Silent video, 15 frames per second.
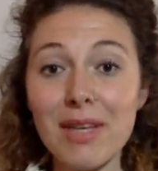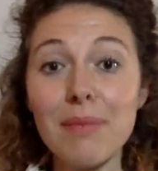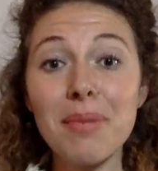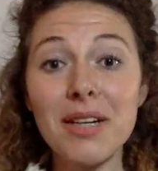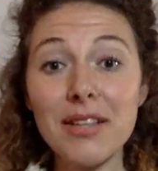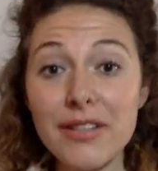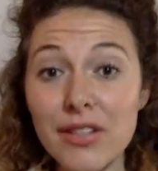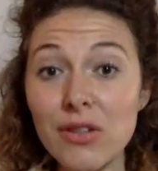
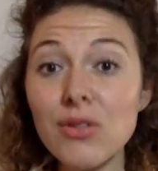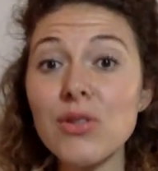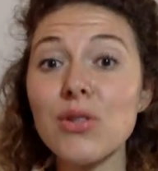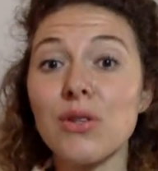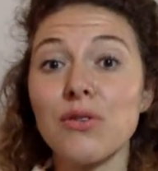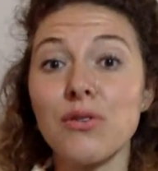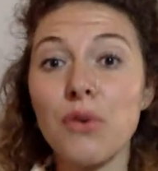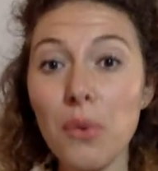But it's
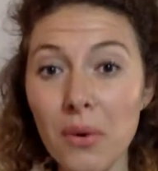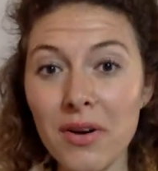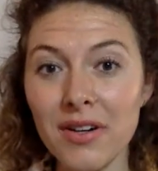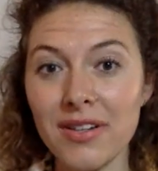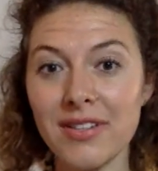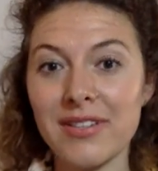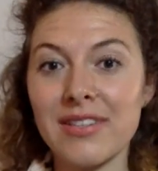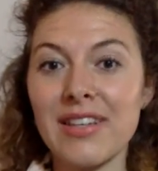also, of
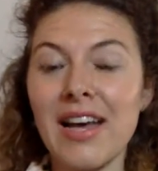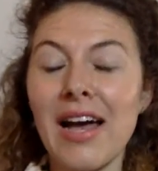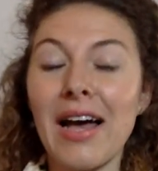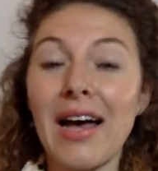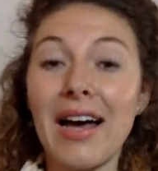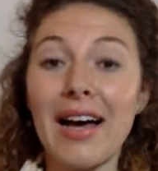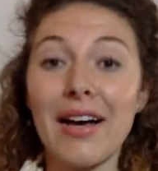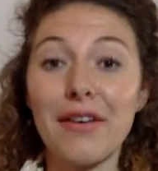course,
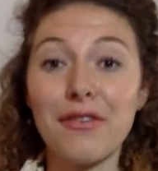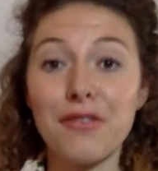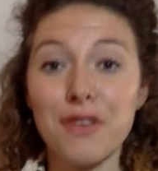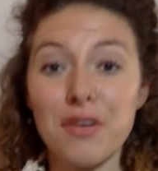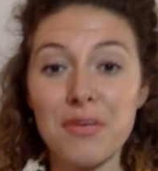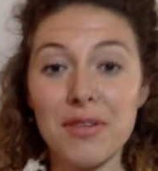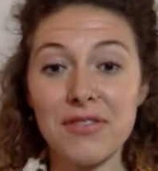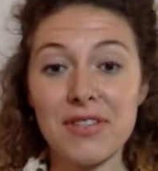a
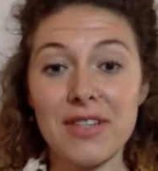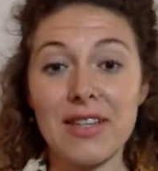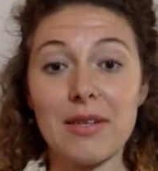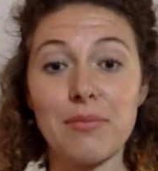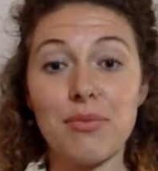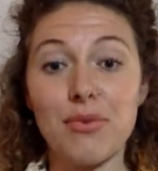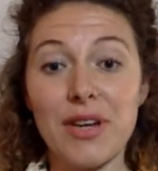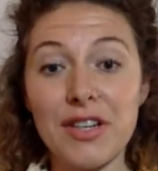form of
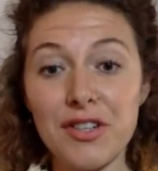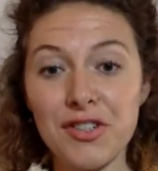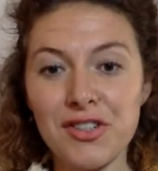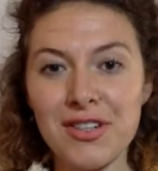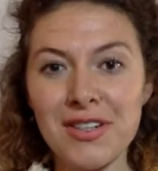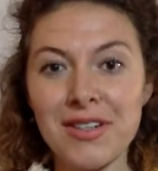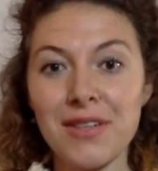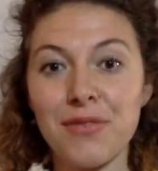
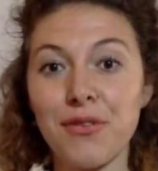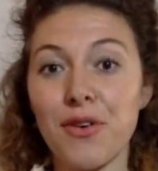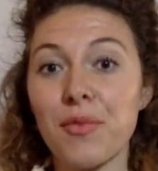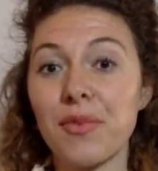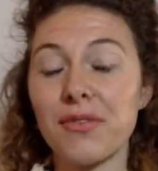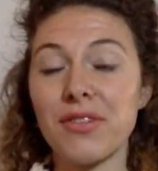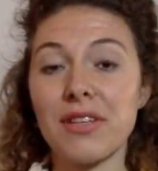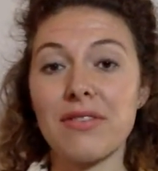celebration, a form
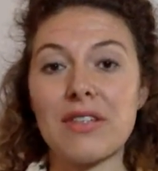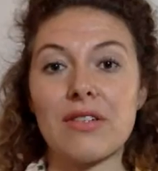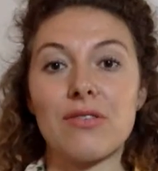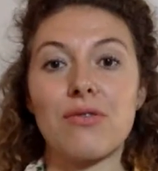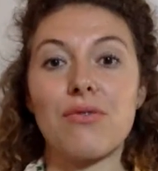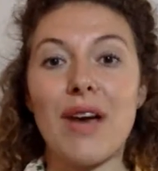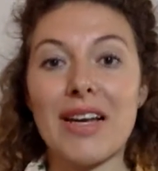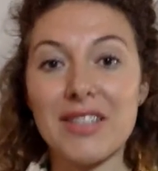of giving
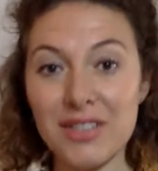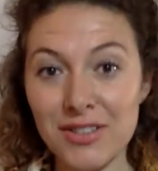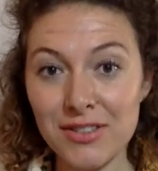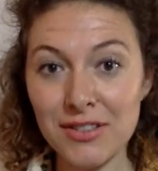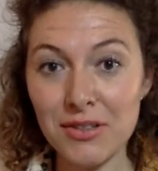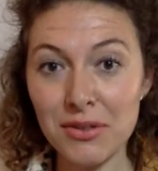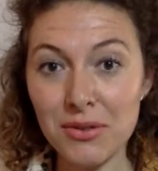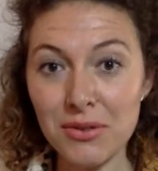
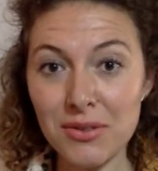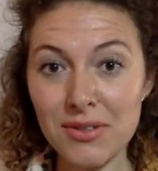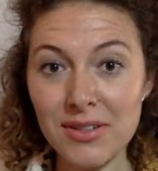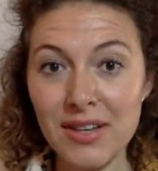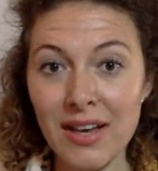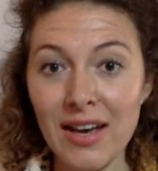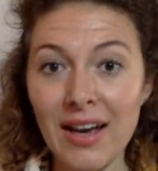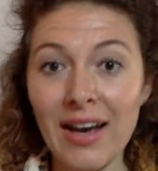gratitude
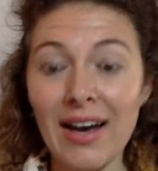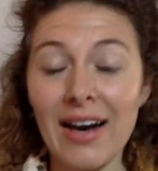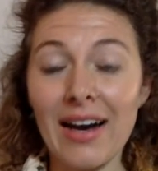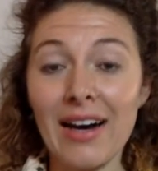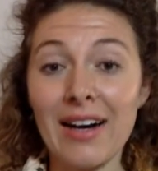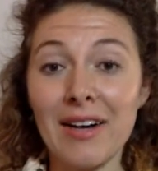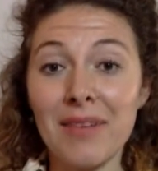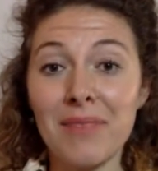
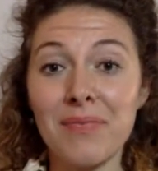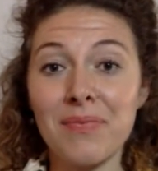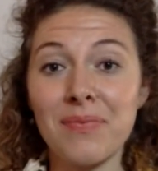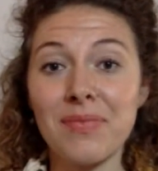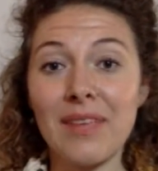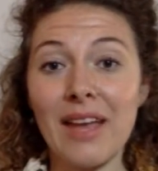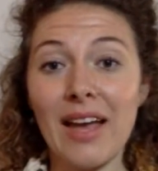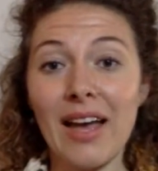um,
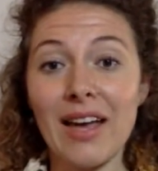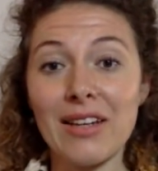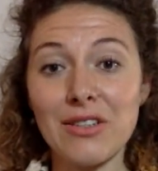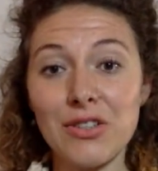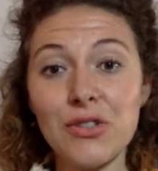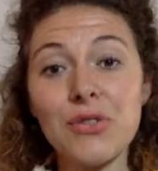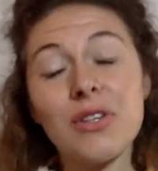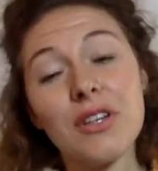
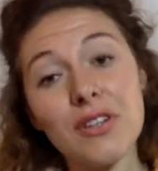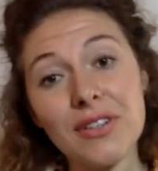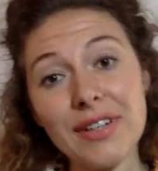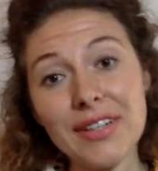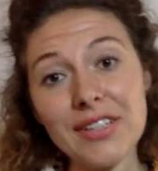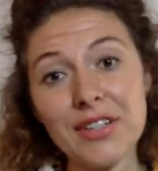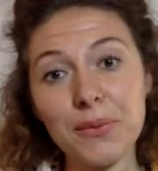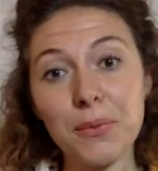to the
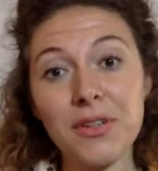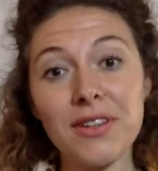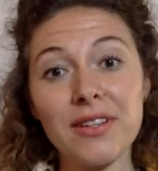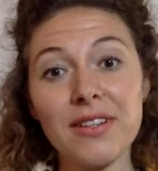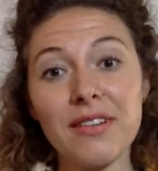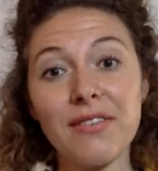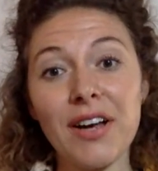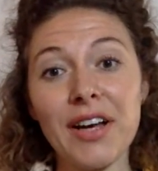connection with the
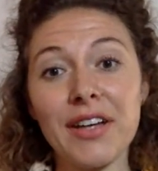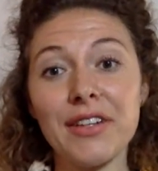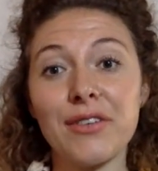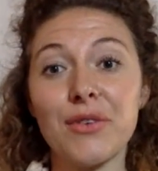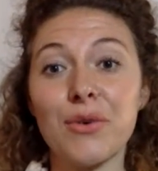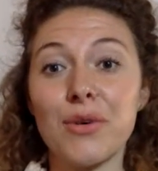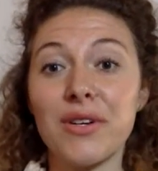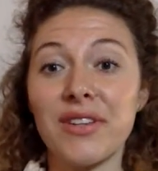divine
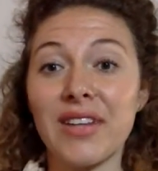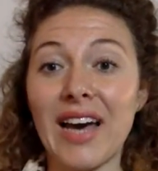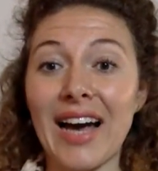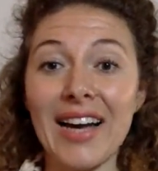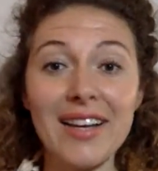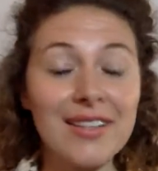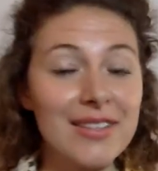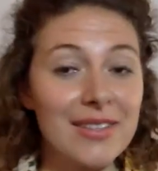or the
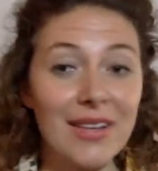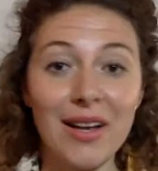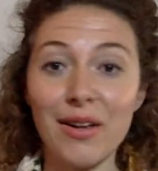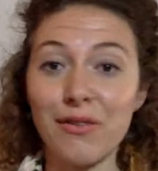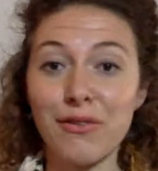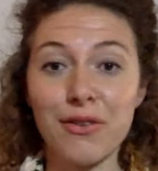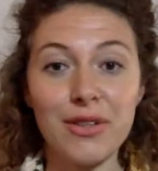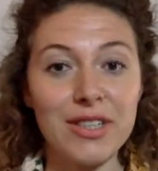higher
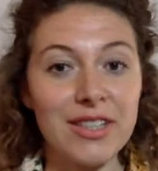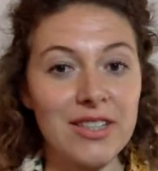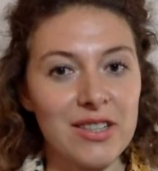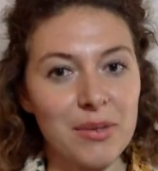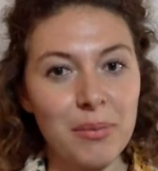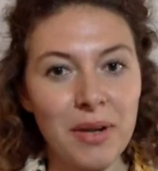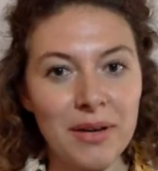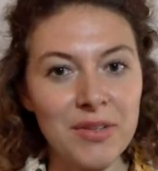self or the
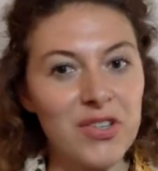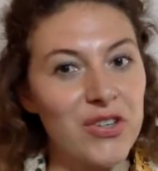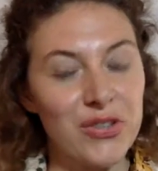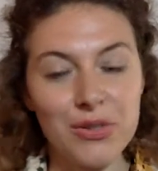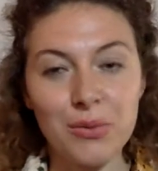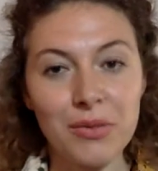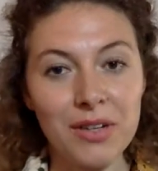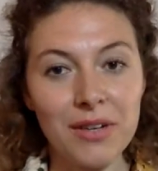
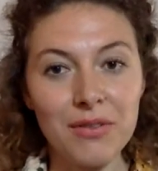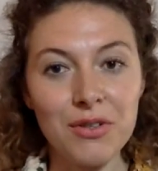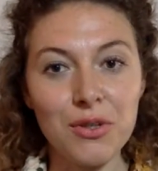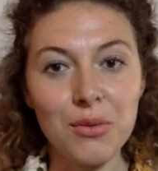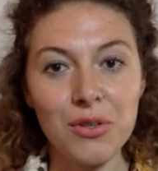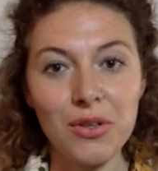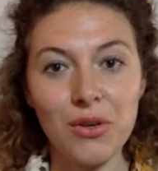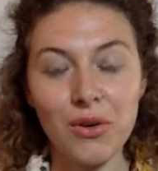subconscious, whatever you
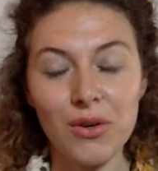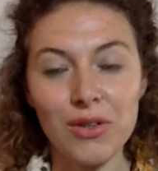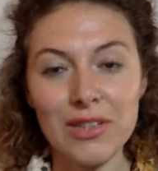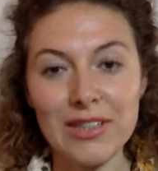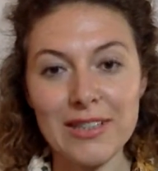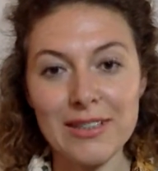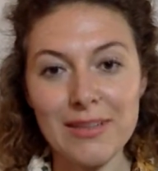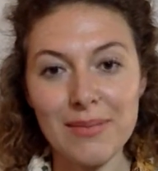want to call
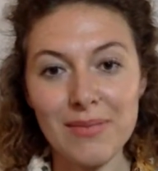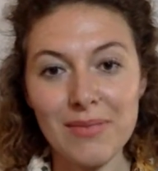it.